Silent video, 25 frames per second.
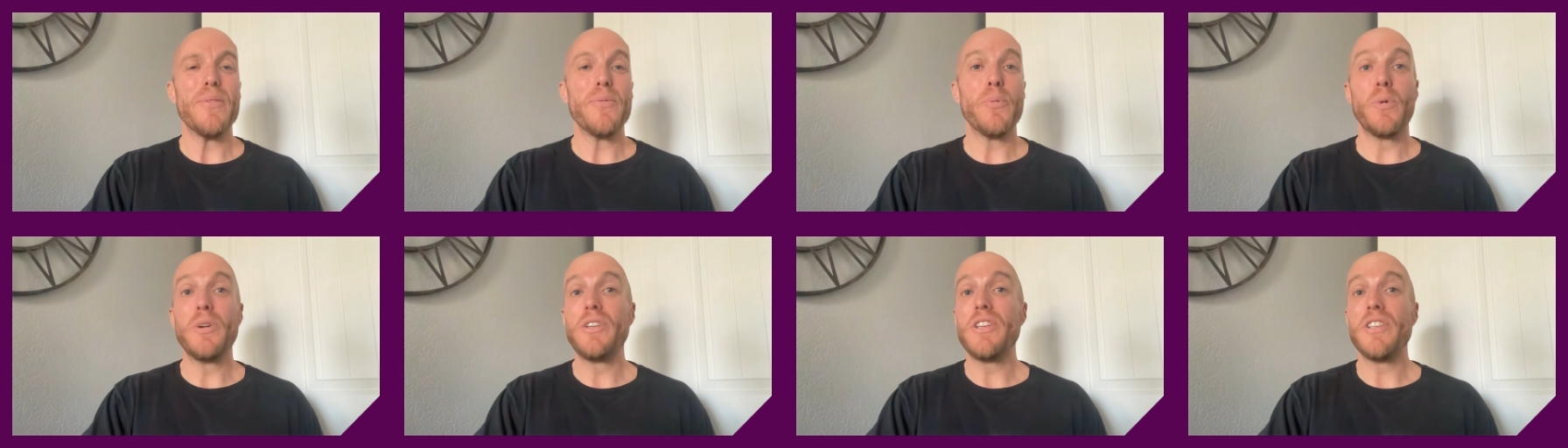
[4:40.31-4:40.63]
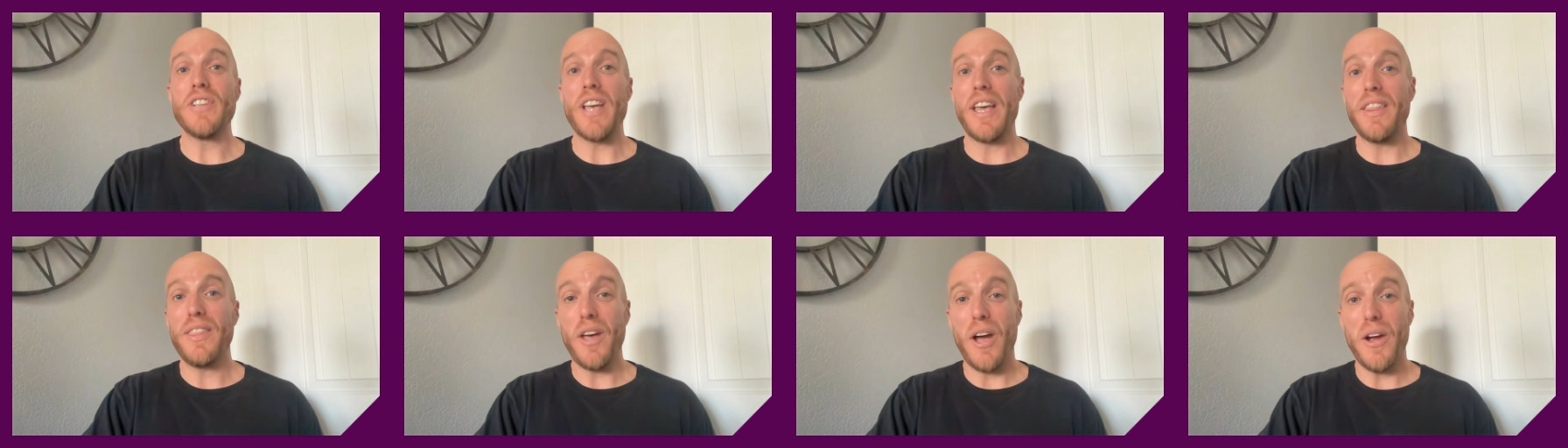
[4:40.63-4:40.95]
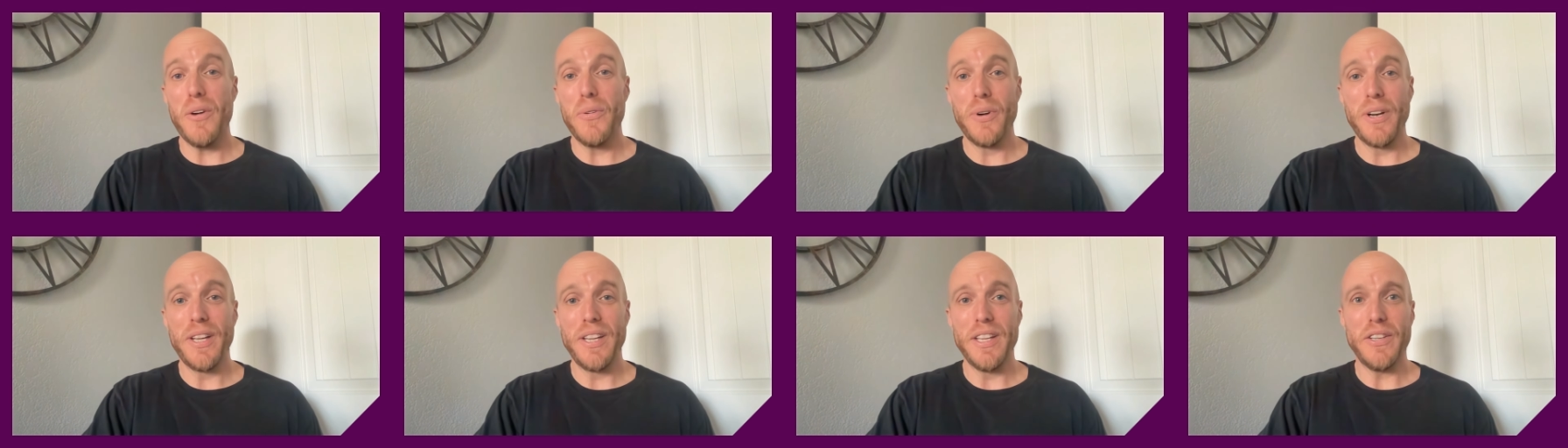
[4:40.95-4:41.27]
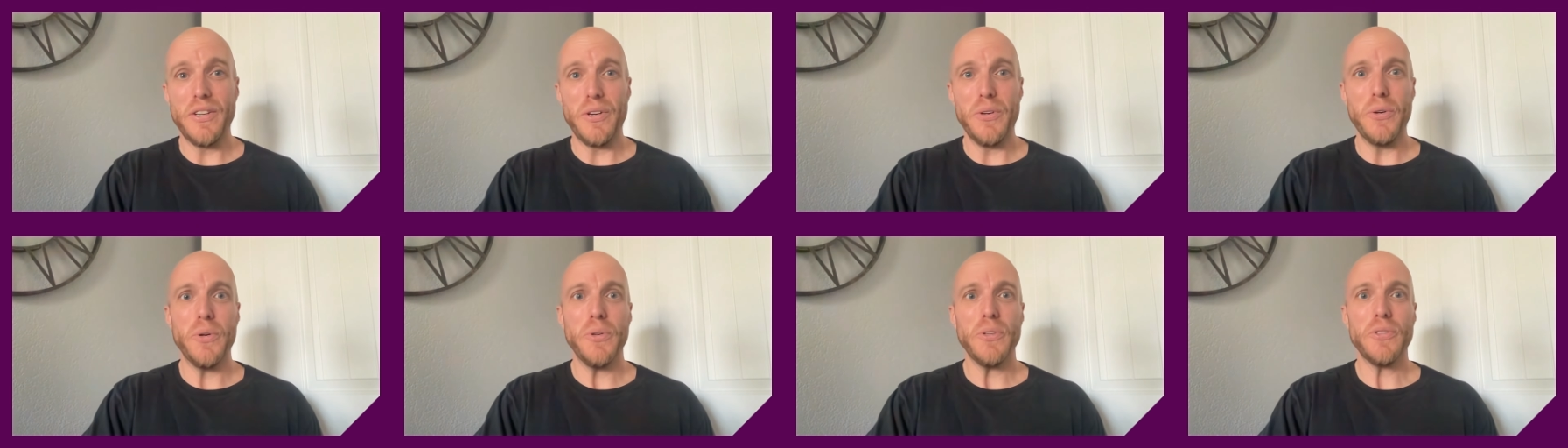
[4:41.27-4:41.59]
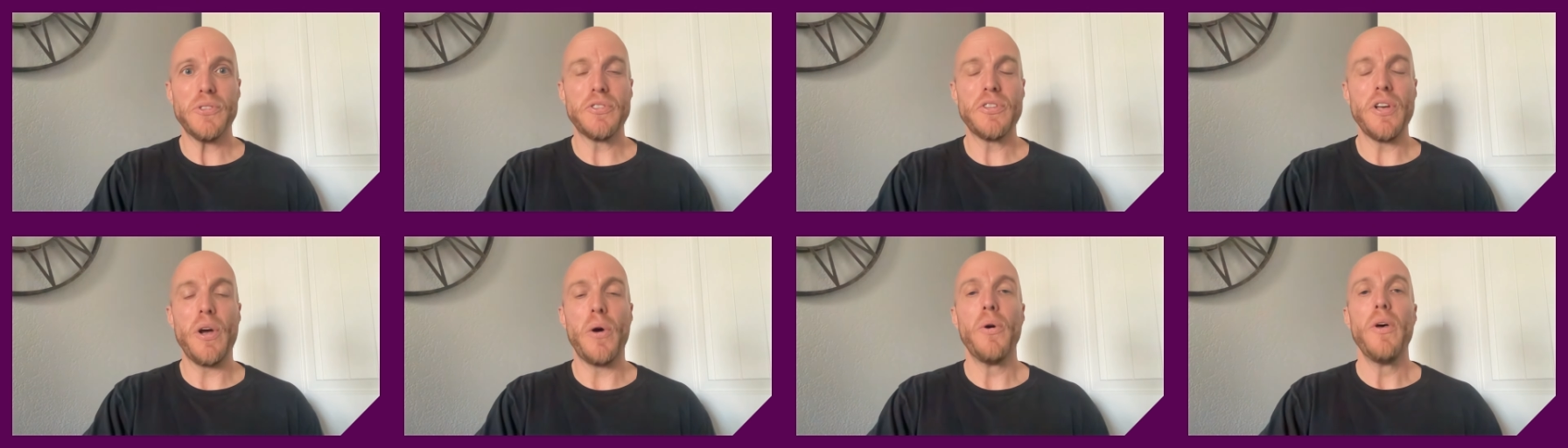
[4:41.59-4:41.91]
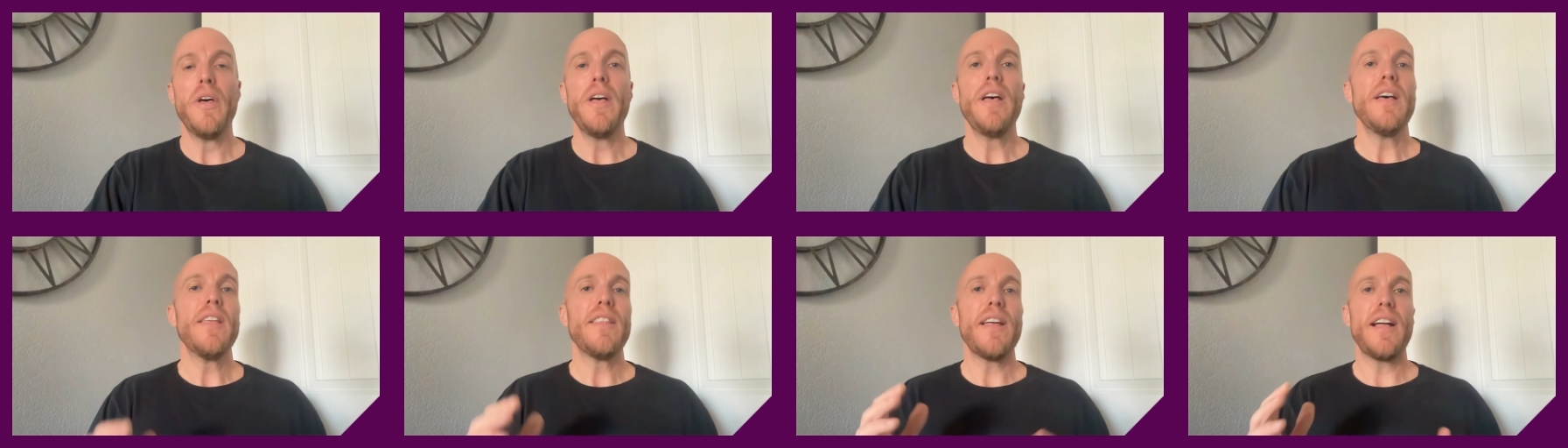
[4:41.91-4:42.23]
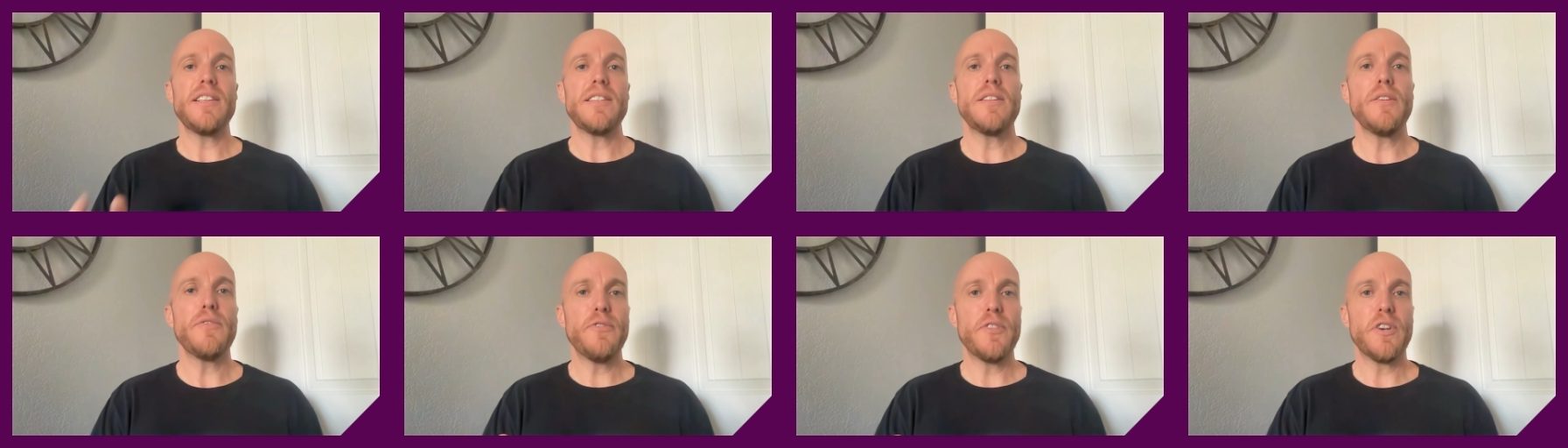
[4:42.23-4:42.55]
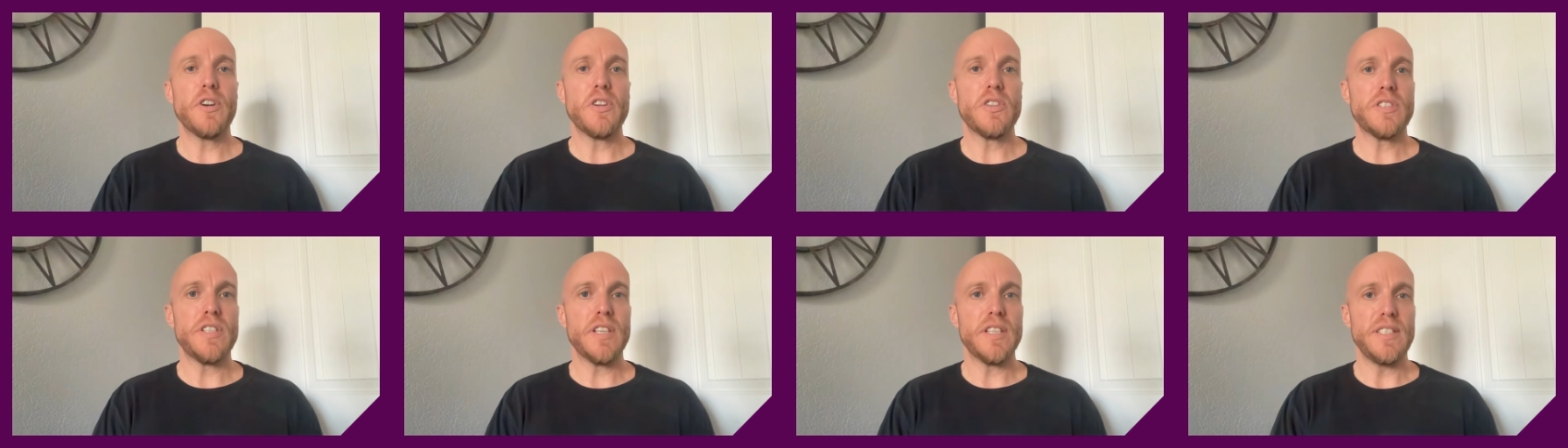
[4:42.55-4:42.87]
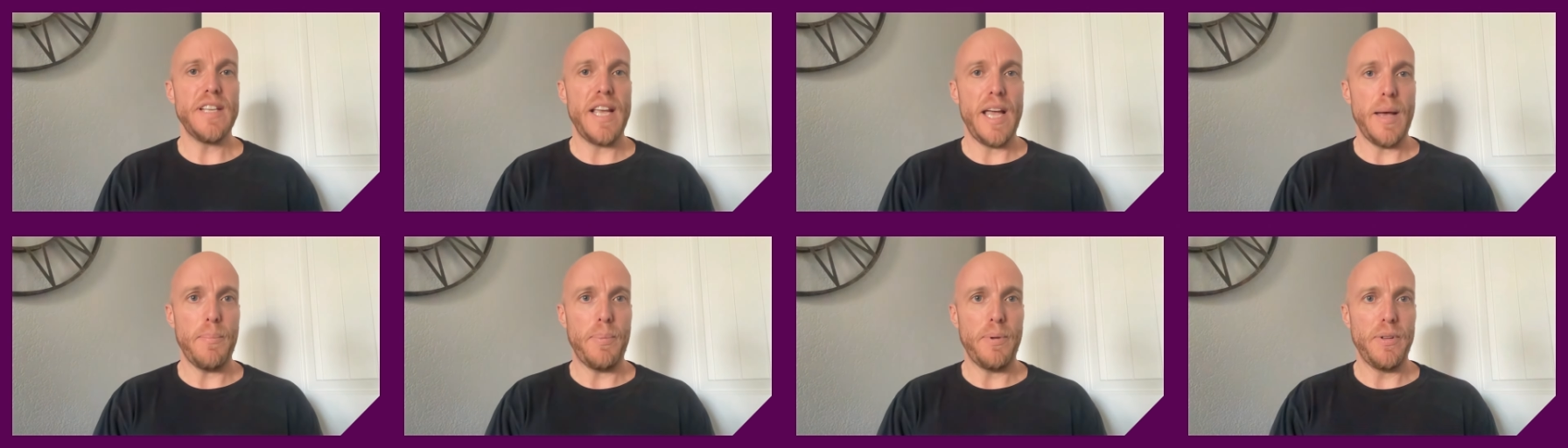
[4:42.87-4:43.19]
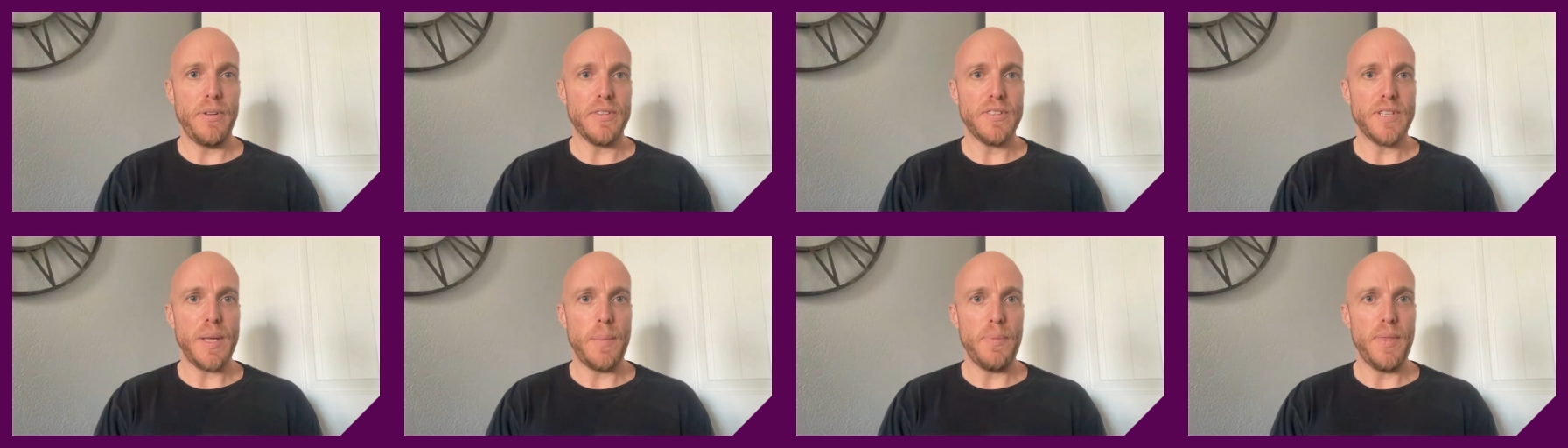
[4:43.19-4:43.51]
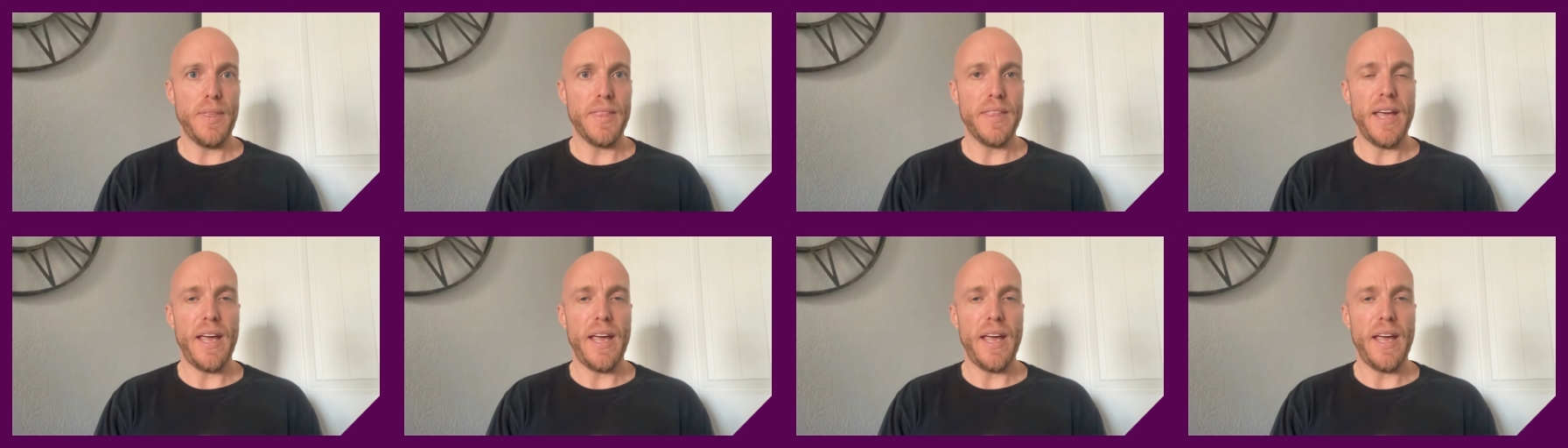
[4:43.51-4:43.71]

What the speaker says: which is, I thought, really cool. So that's the first example of something